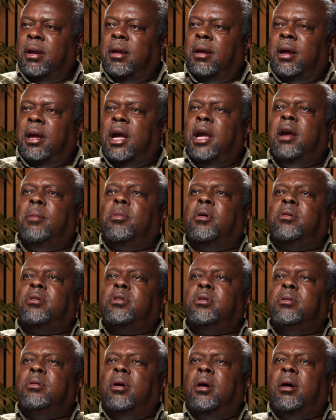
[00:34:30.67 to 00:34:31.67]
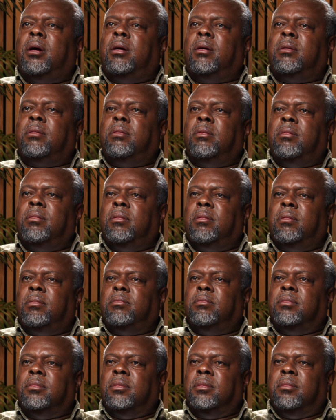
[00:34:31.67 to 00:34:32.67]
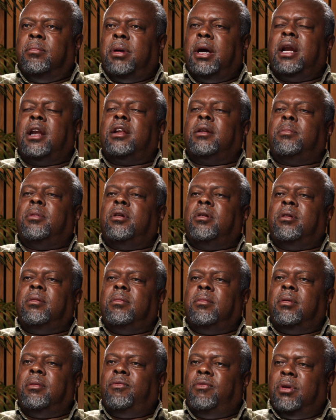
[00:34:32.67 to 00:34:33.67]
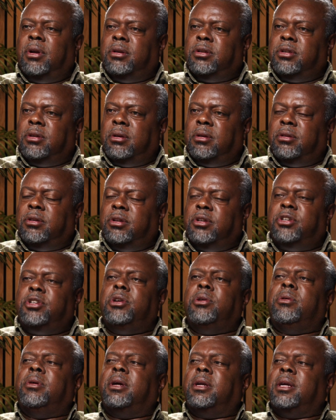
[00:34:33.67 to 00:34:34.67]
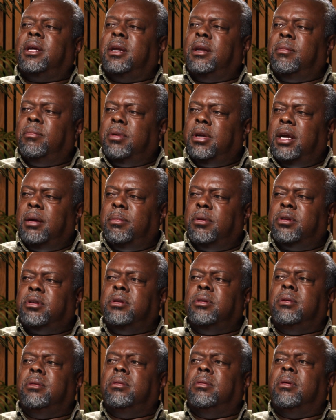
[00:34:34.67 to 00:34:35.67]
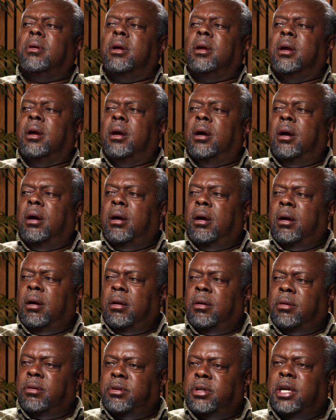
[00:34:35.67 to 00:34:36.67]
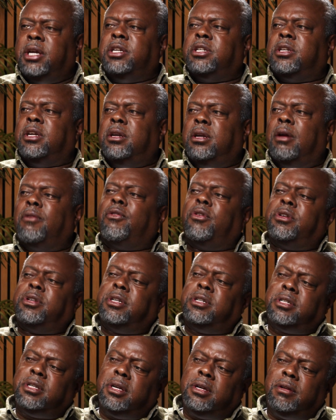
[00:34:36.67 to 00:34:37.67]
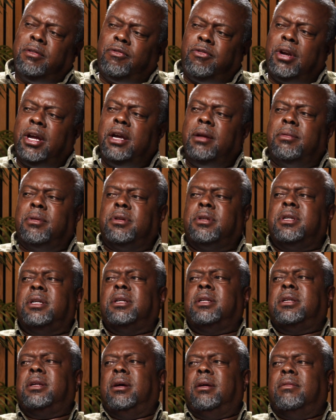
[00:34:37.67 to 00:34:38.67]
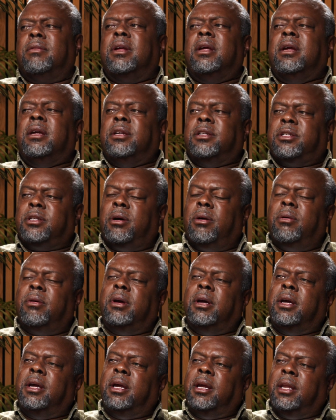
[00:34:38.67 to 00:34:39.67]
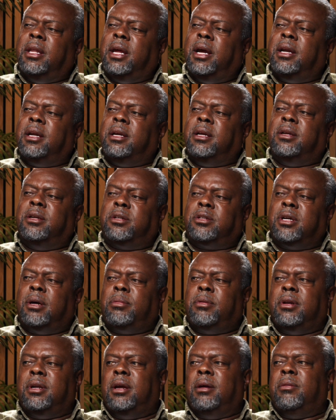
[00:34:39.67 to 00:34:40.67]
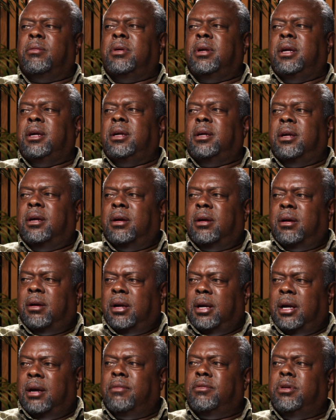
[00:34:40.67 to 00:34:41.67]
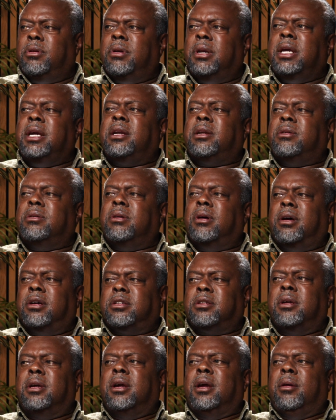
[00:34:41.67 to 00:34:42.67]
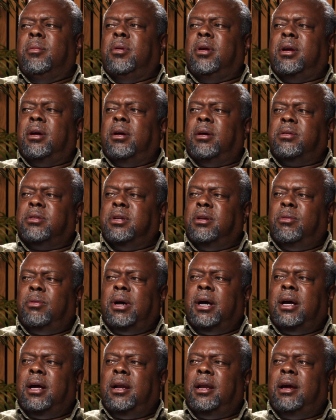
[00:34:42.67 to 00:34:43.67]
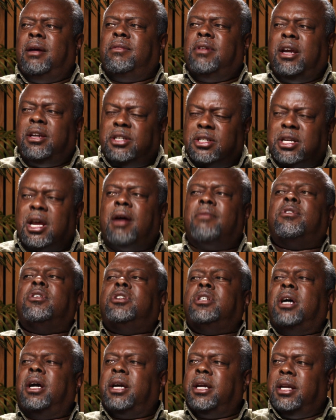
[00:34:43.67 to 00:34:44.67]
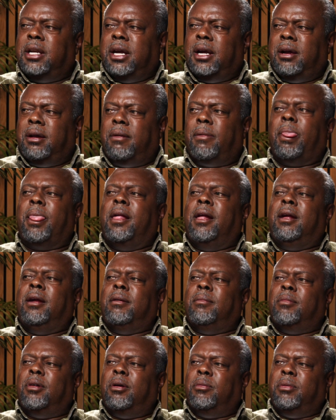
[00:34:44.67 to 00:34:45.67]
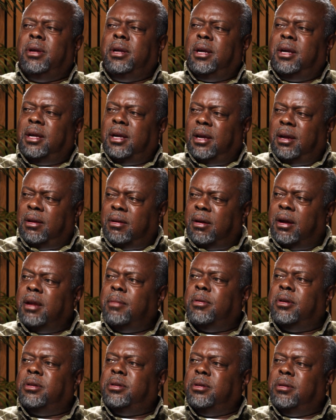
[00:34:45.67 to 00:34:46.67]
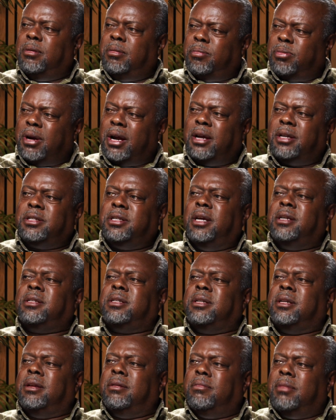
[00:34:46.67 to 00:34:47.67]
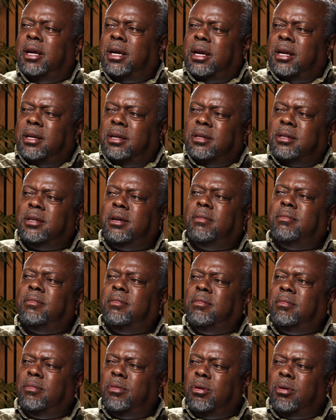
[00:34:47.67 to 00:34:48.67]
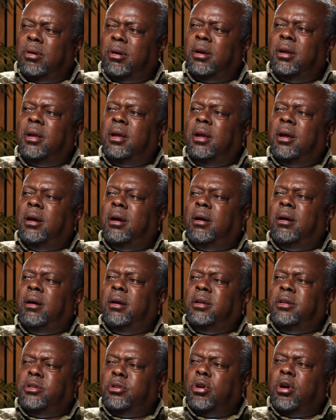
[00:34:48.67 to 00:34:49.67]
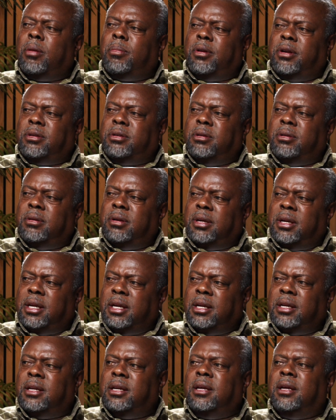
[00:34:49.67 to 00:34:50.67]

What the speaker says: able to palatable to chew it and be able to taste the differences in the flavors and stuff. So that is something that we have unique to us, because in wildlife they just have to chuck it down, but we are able to process it and make it something more enjoyable to eat.